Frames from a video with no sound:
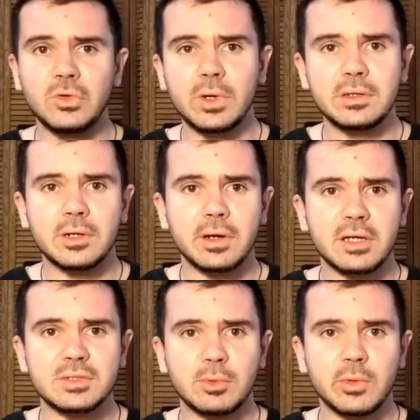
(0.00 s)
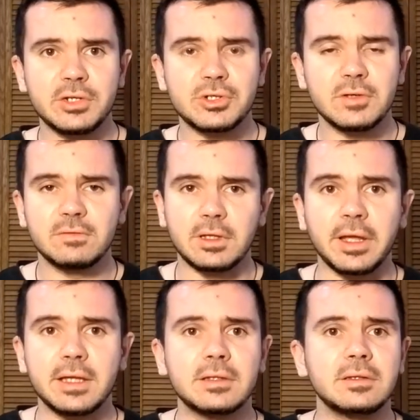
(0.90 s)
During their exploration of the
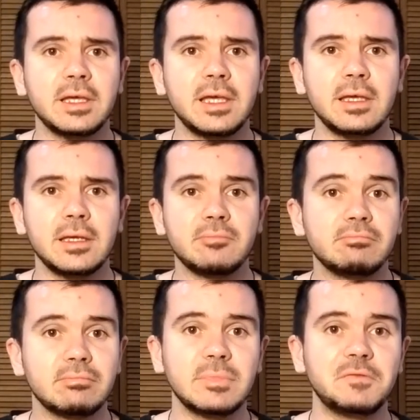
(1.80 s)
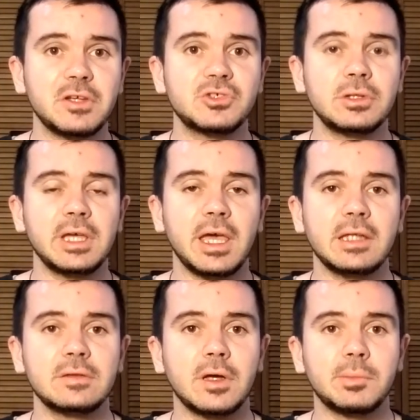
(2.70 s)
land, they eventually
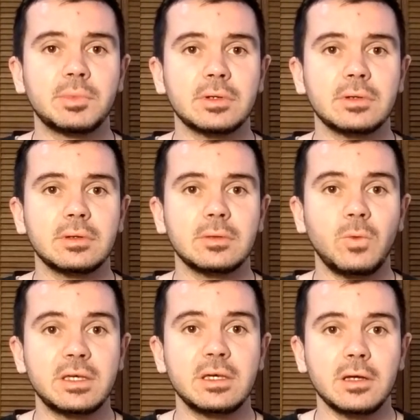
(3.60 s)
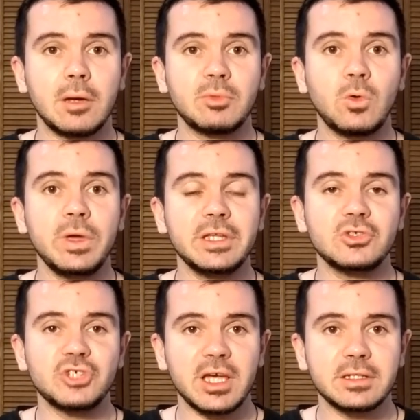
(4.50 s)
end up waking up Queen
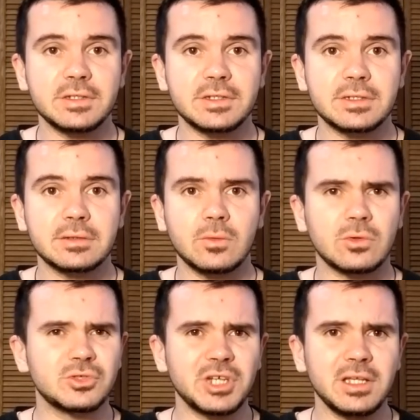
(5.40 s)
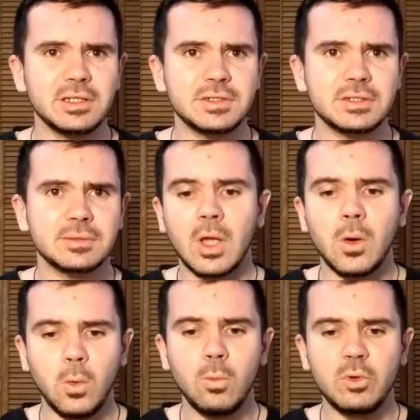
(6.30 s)
Jadis, or Jadis,
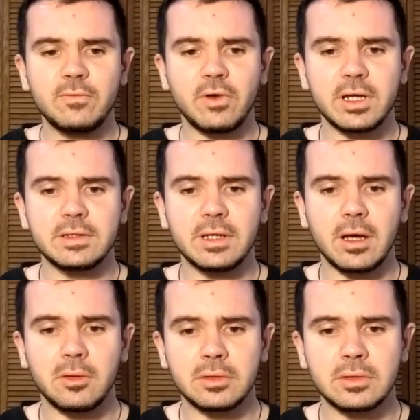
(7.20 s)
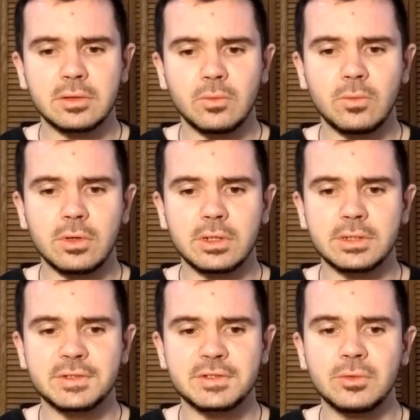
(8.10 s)
whom we find out
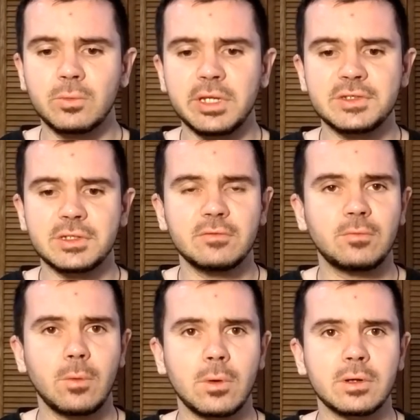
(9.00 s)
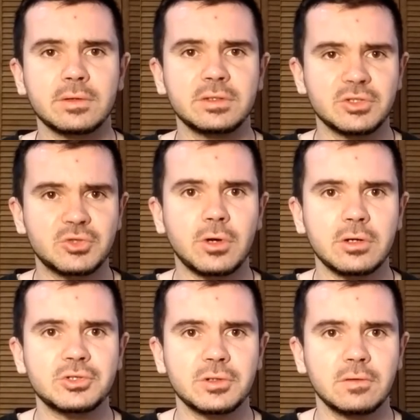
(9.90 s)
was the reason for the
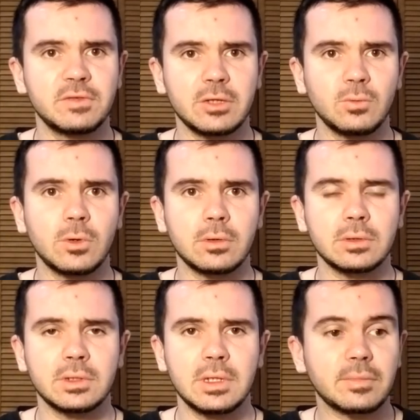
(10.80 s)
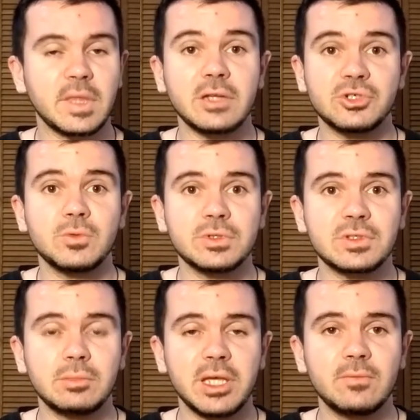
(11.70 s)
destruction of that world, and she was
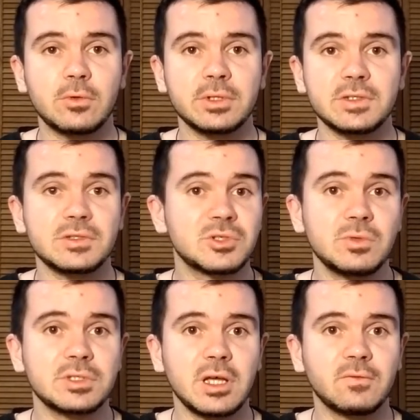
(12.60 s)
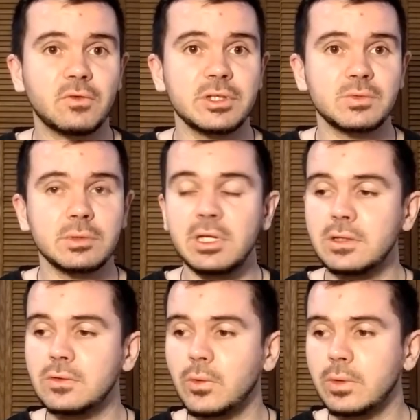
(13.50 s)
to blame for this. She was not afraid to admit
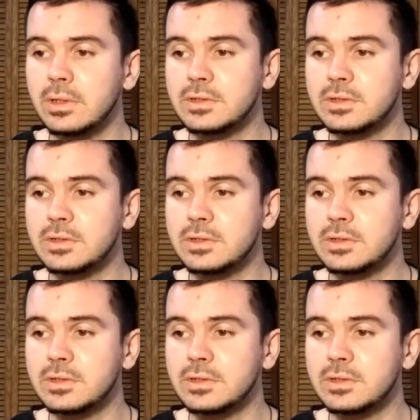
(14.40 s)
it, though.